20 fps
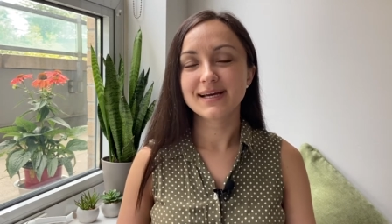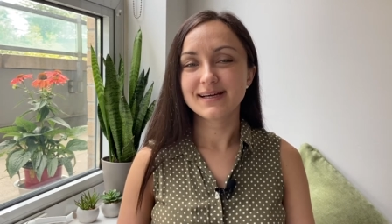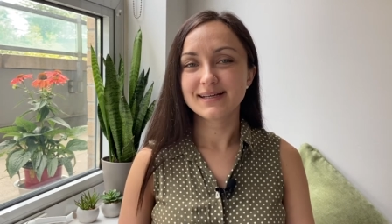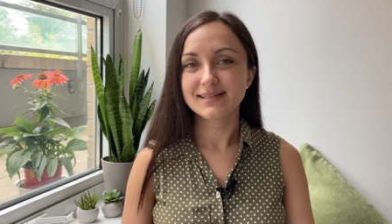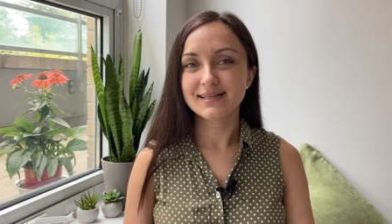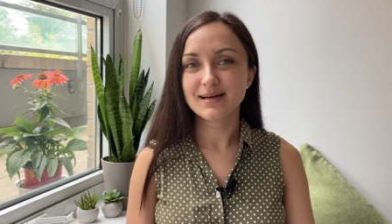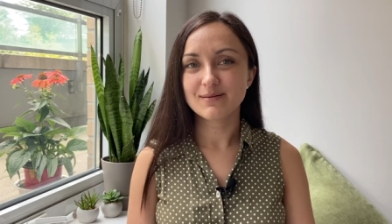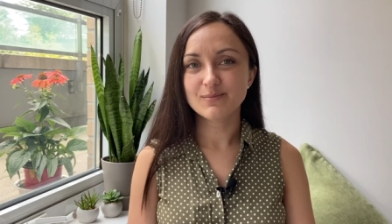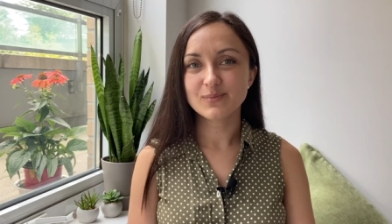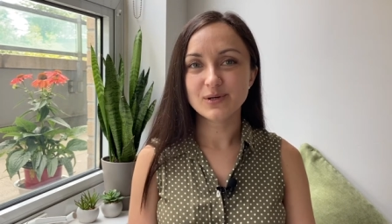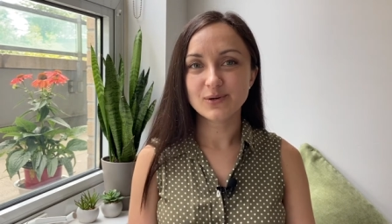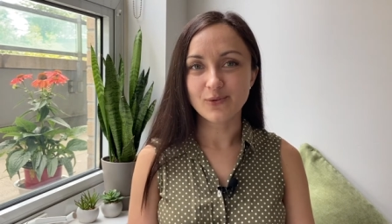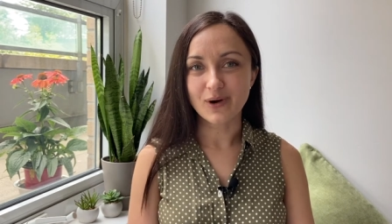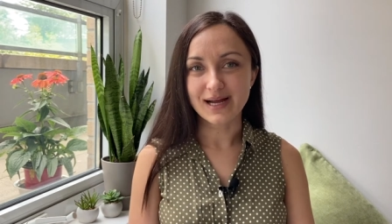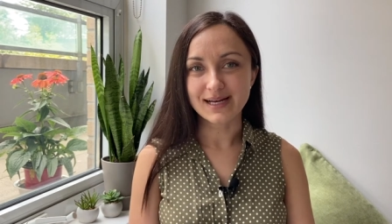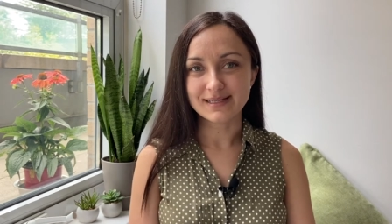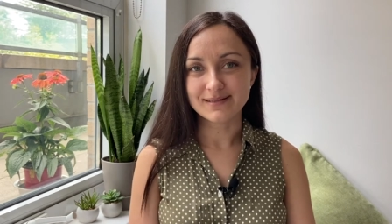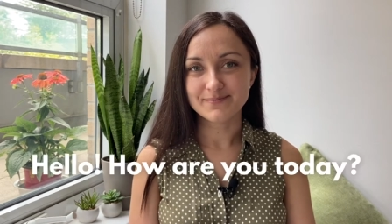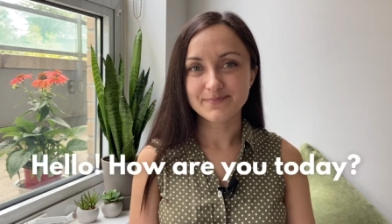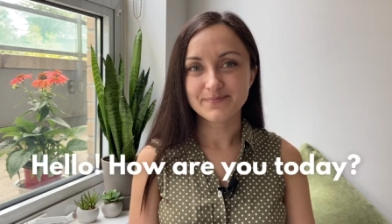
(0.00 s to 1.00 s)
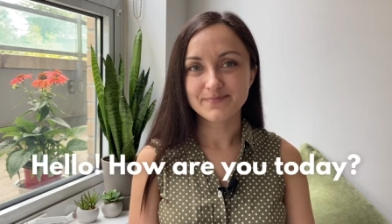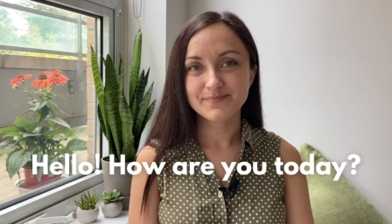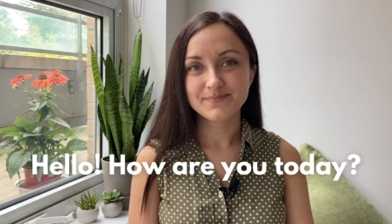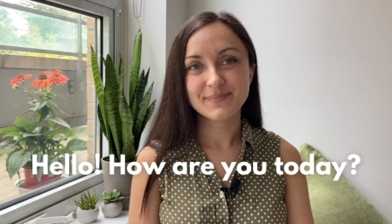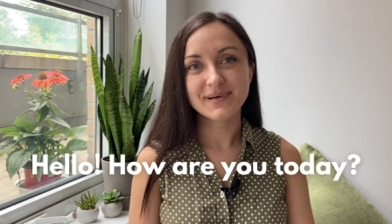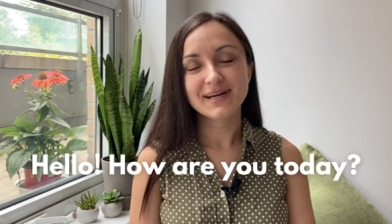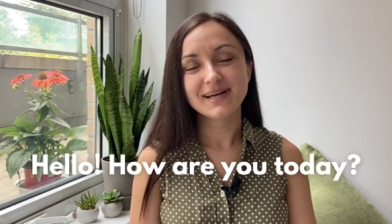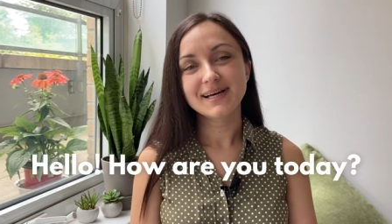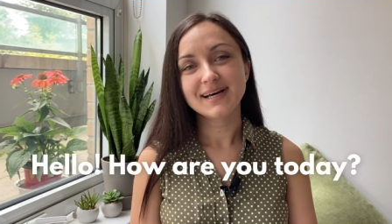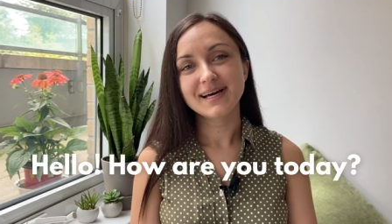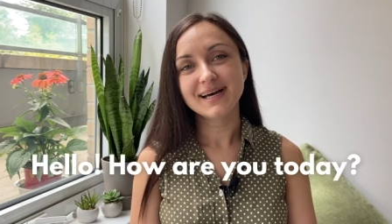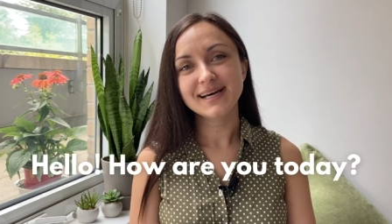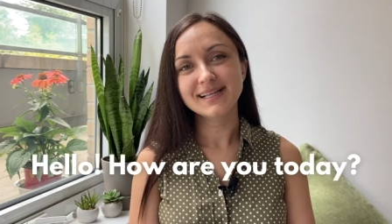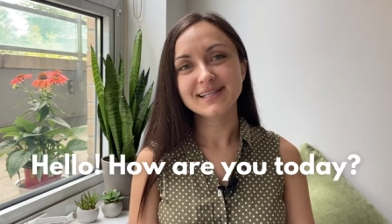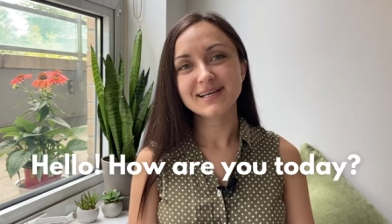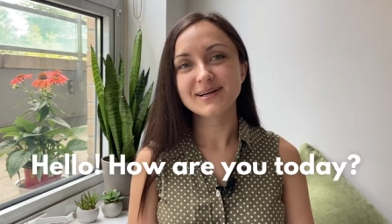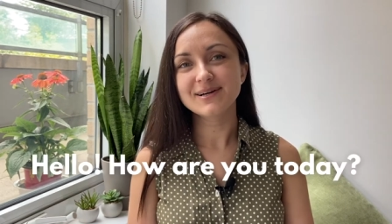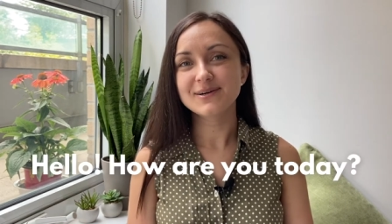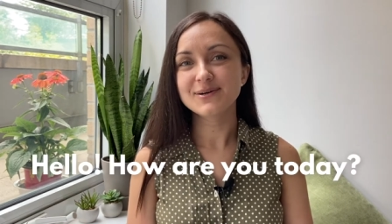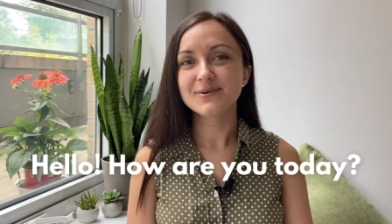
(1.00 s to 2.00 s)
Number one,
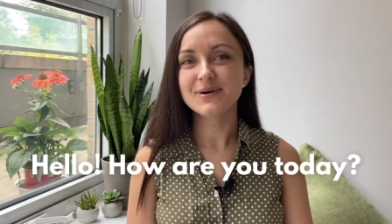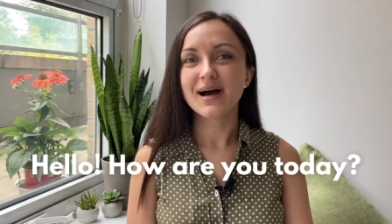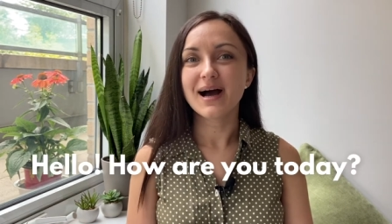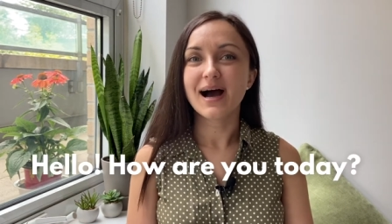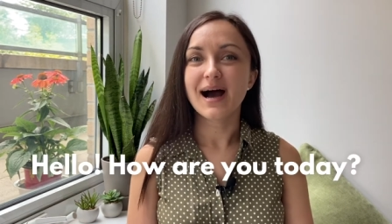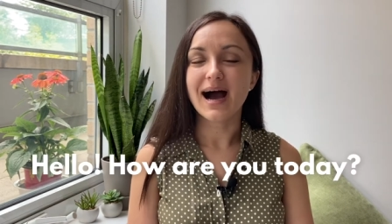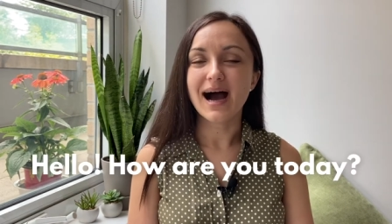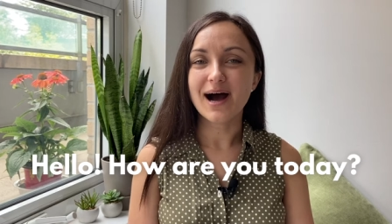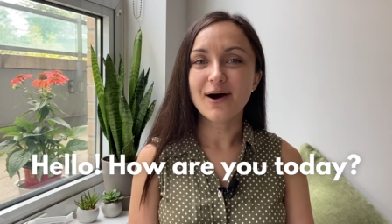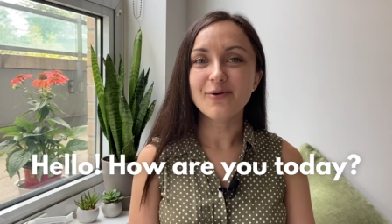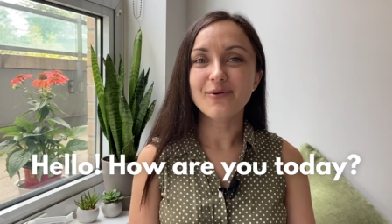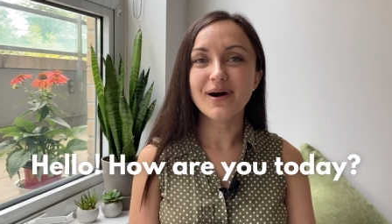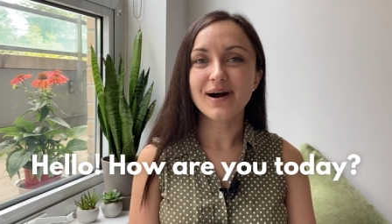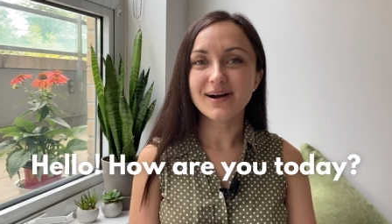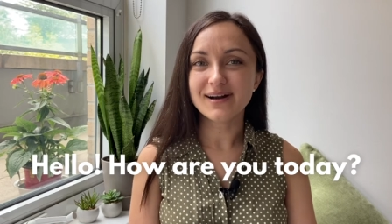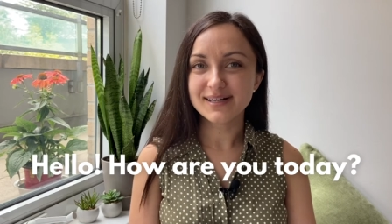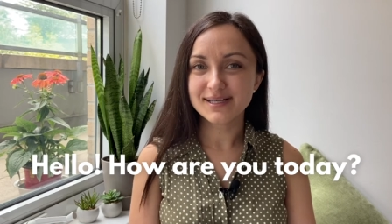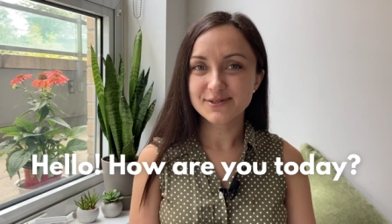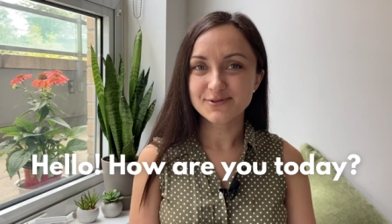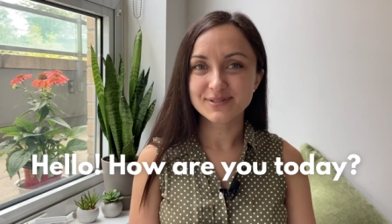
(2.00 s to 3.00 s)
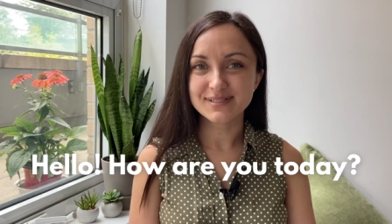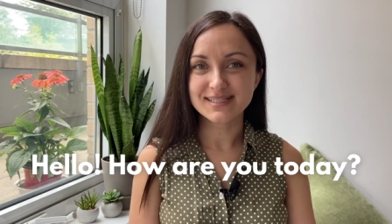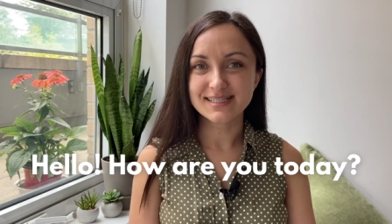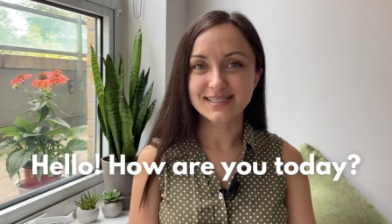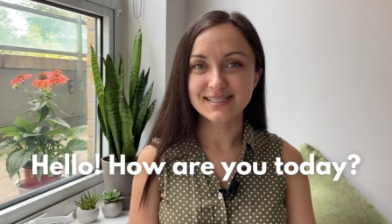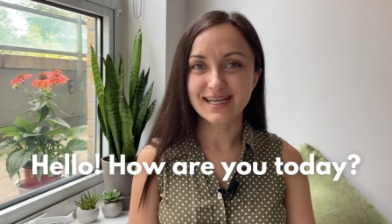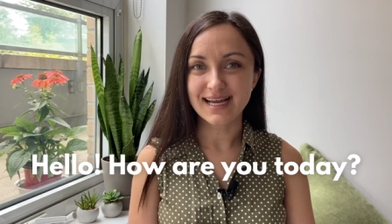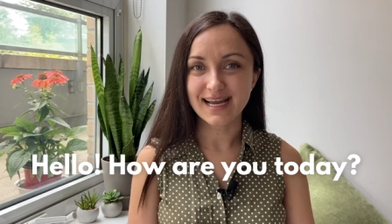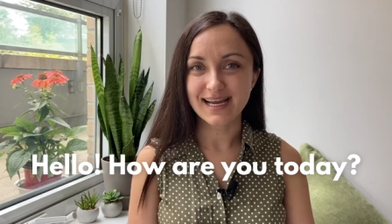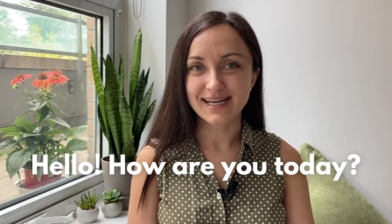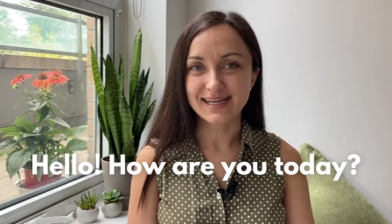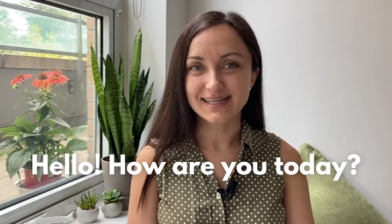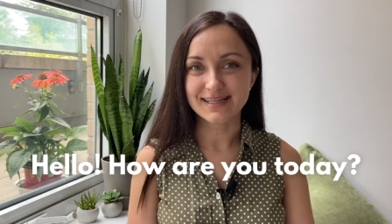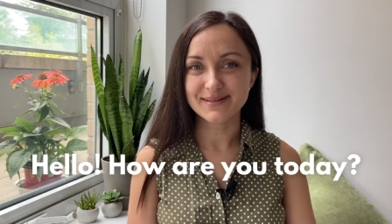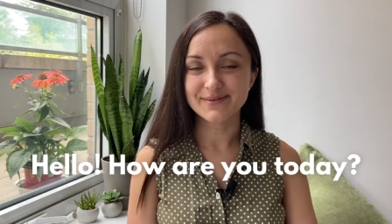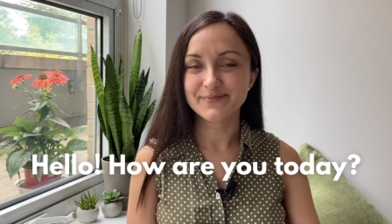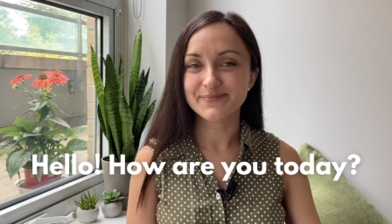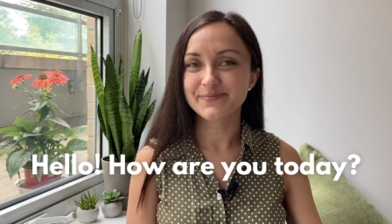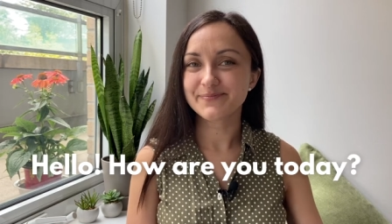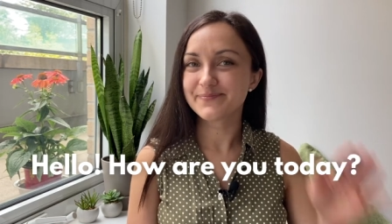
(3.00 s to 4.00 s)
hello, how are you today?
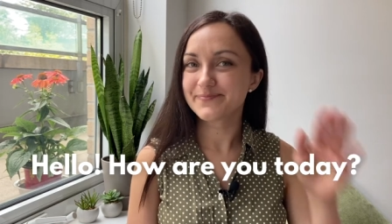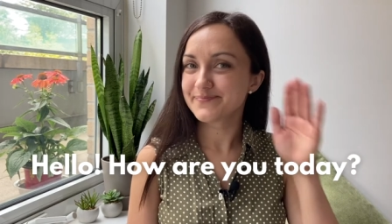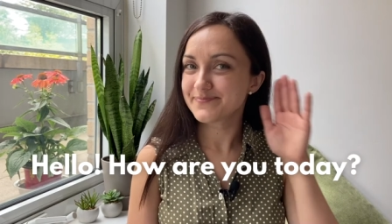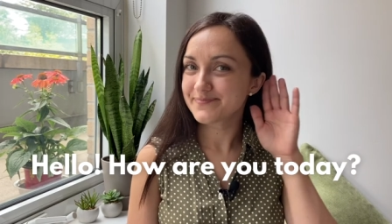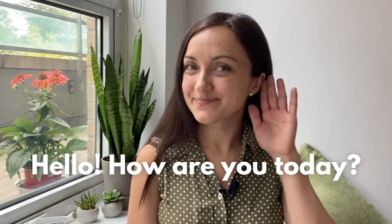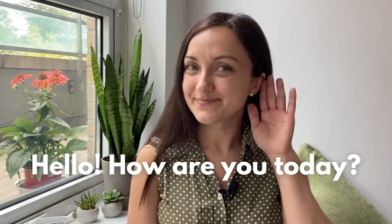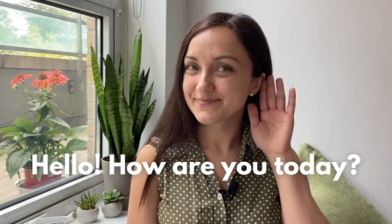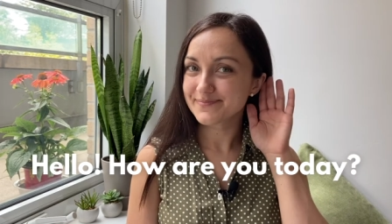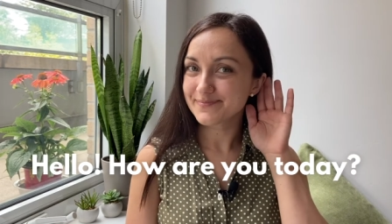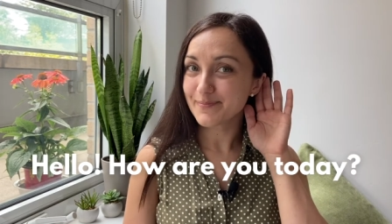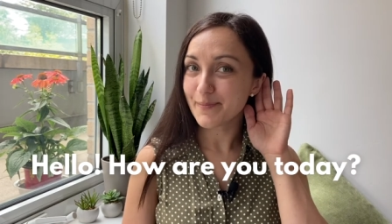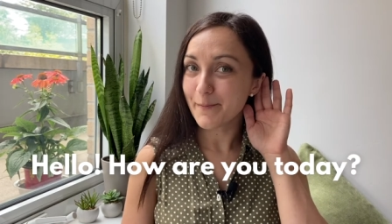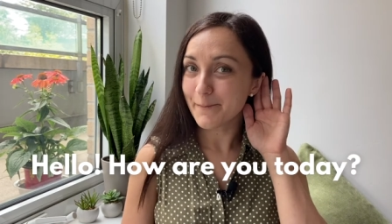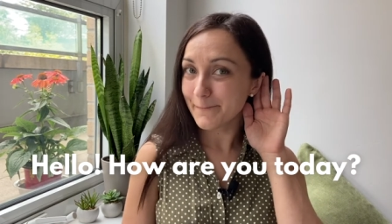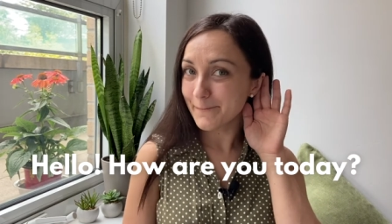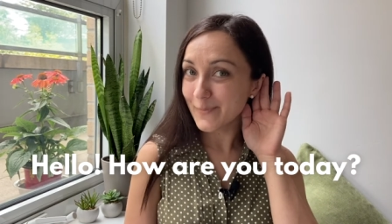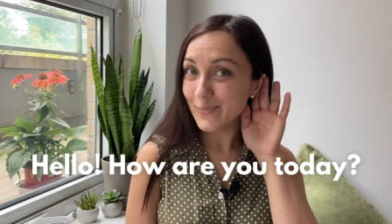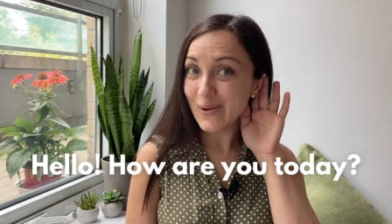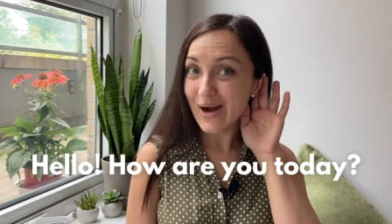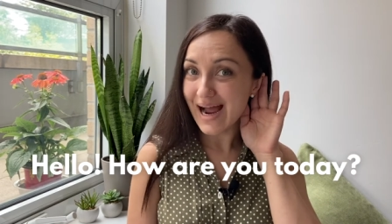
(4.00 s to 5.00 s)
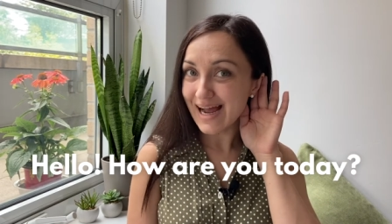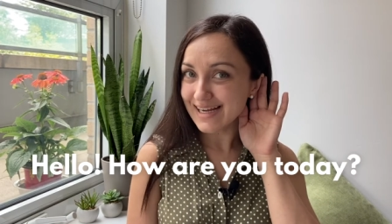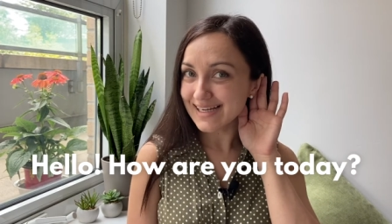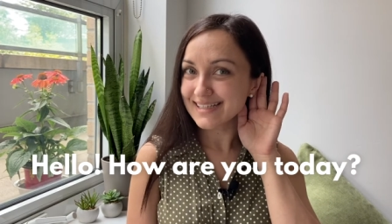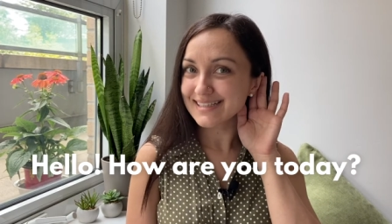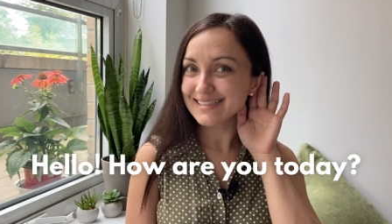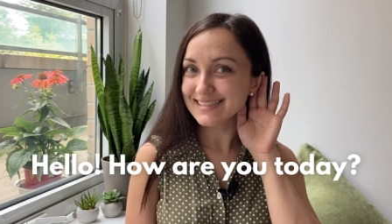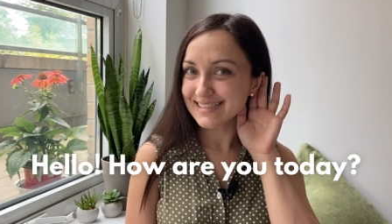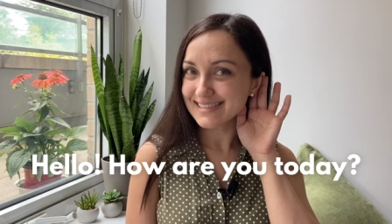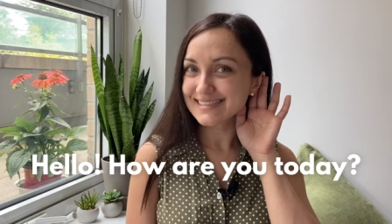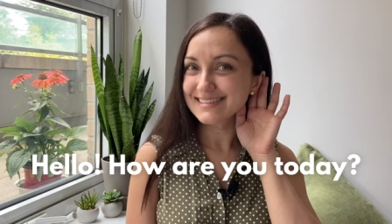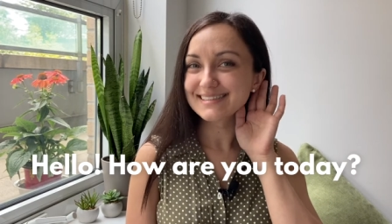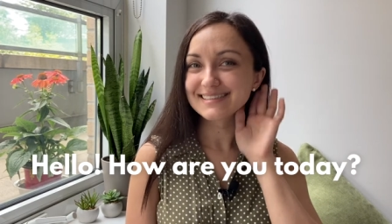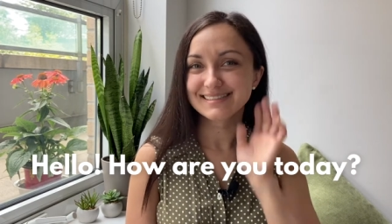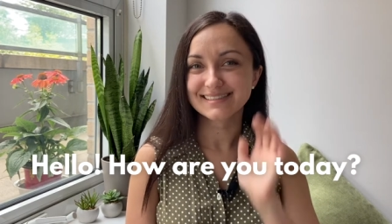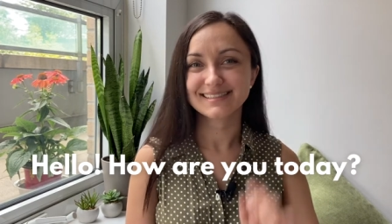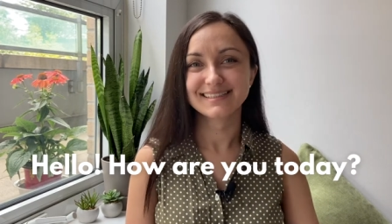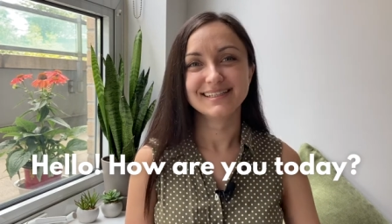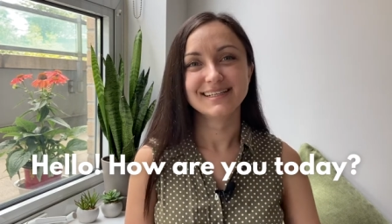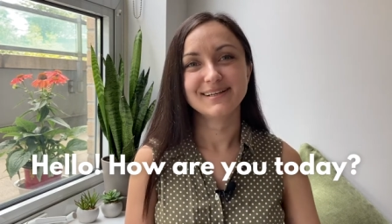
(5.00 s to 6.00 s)

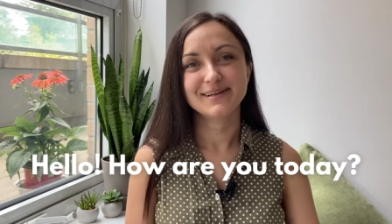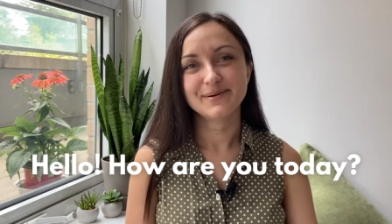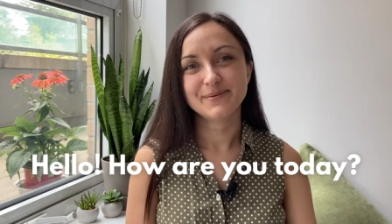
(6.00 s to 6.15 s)
Practice.